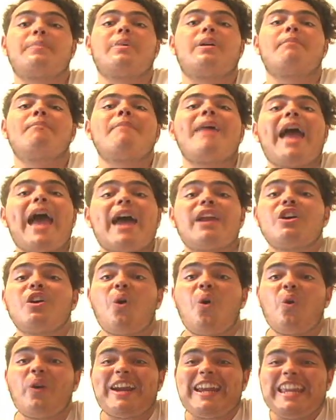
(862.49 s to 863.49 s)
Matt
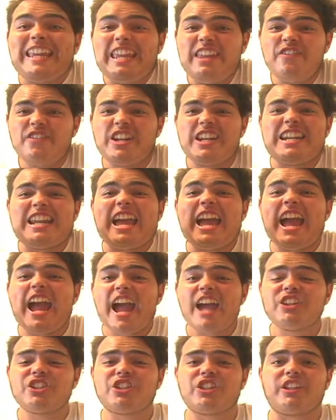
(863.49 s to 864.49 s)
or even an
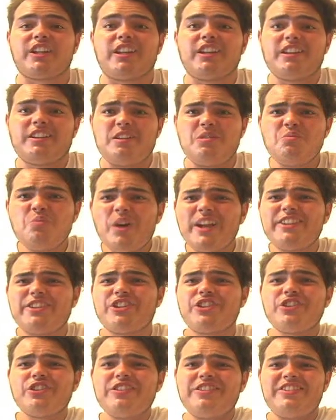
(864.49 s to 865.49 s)
Ashley. And why
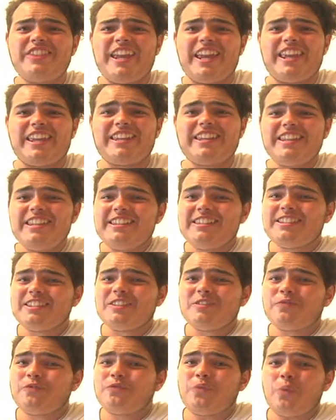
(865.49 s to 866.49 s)
should they? He's
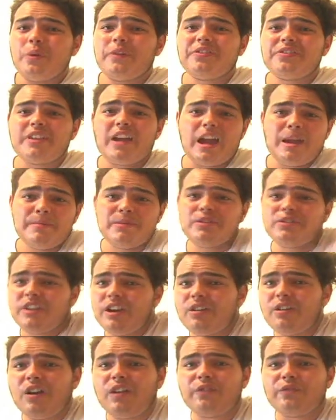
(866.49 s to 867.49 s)
a 4th timer,
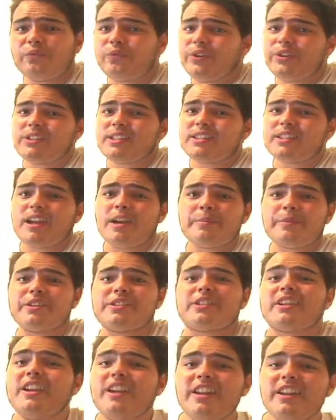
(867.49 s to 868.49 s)
they're all 1st
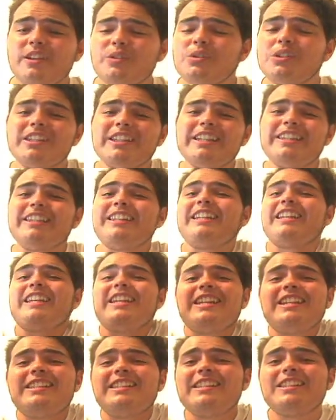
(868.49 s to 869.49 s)
timers. This was like the
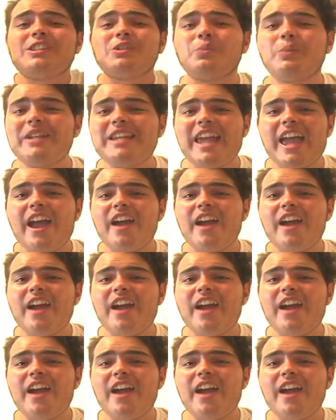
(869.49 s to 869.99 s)
easiest win